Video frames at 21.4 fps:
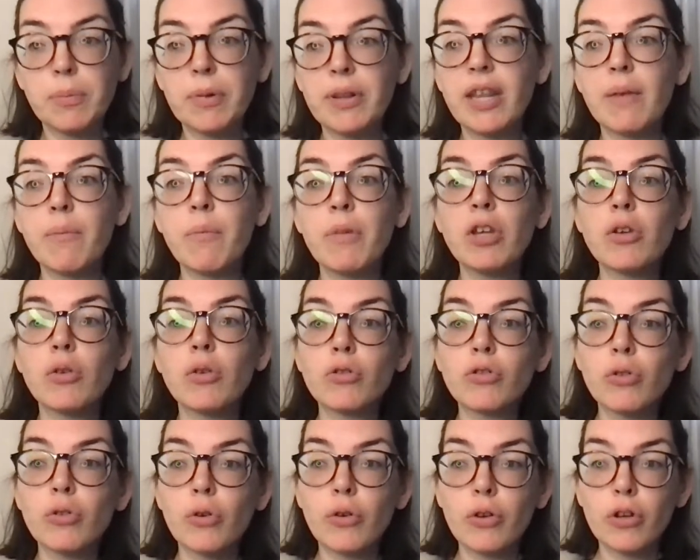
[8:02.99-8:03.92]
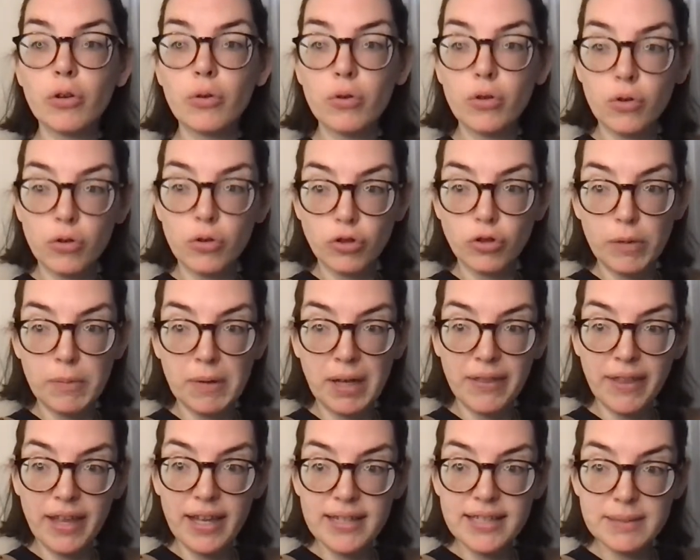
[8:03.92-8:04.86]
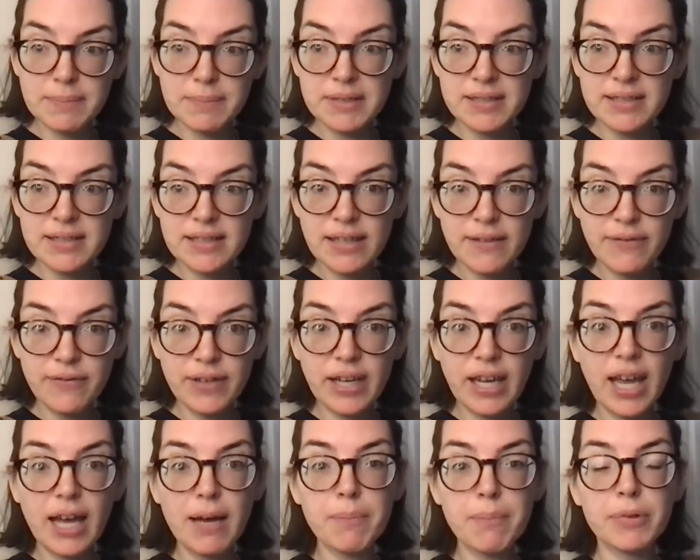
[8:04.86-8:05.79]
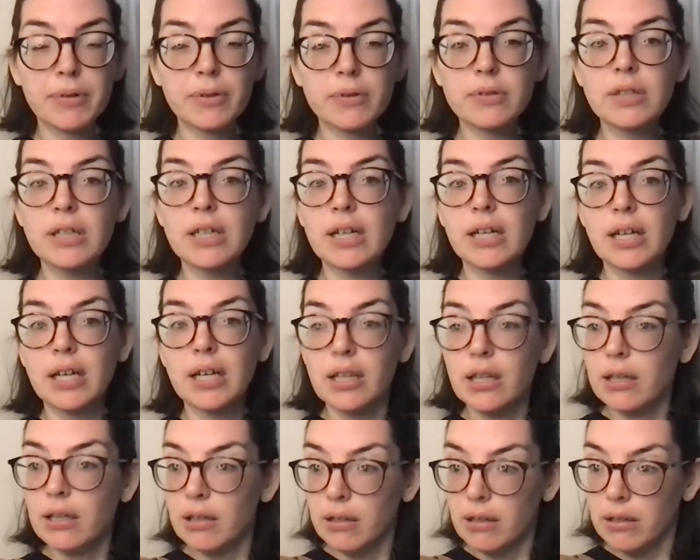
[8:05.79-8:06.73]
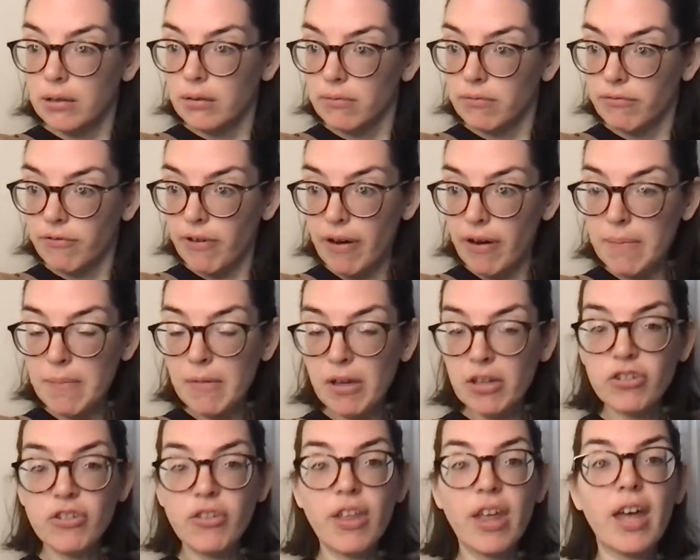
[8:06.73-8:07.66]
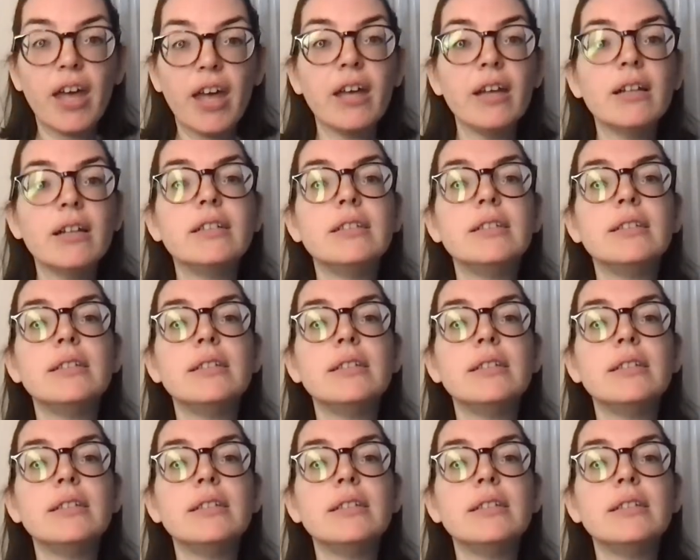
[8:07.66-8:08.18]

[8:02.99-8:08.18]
But then when you're talking about that specific apple, very much there.